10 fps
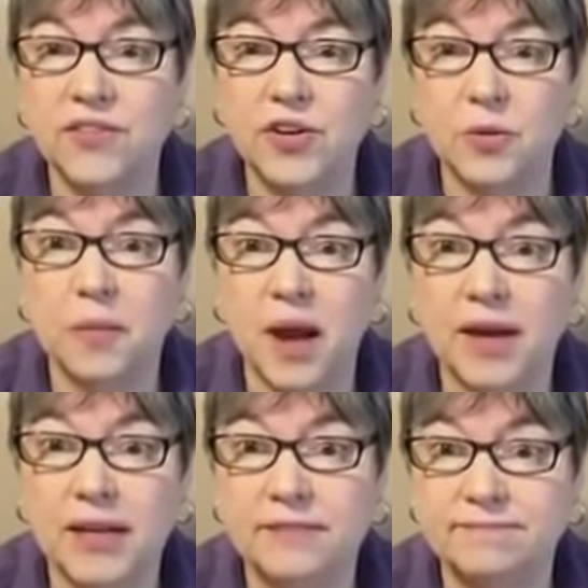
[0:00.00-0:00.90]
for your
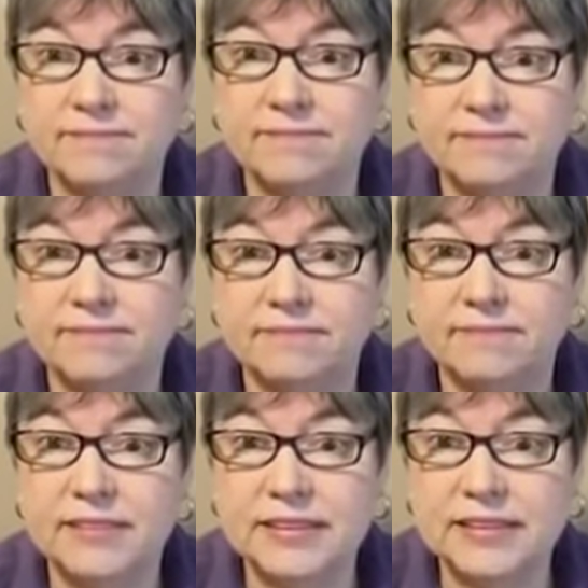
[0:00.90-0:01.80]
body.
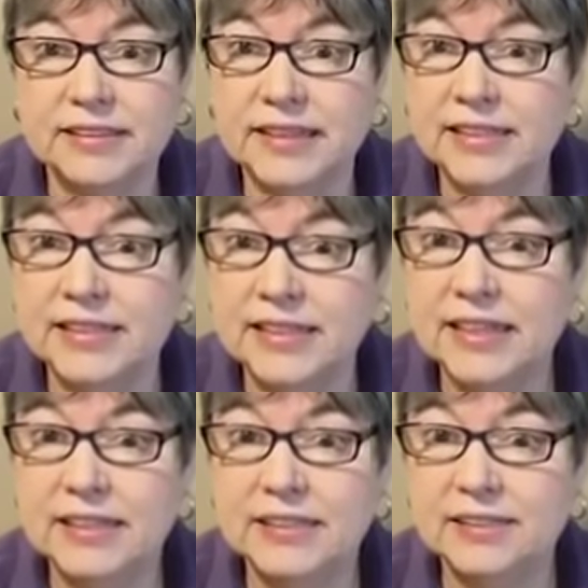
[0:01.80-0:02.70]
Yes, it
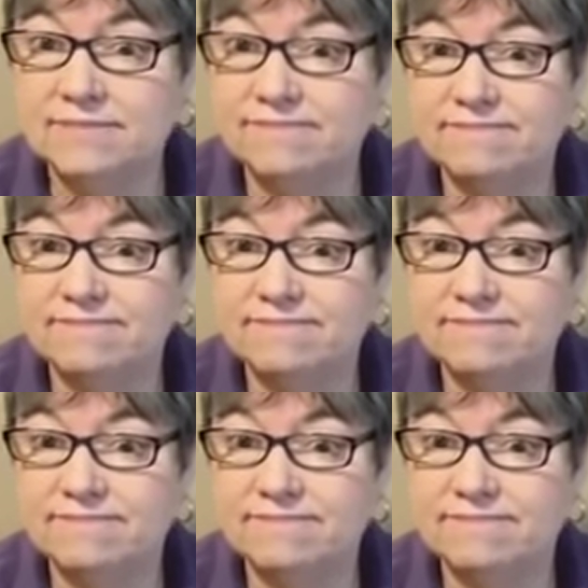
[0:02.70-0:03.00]
is.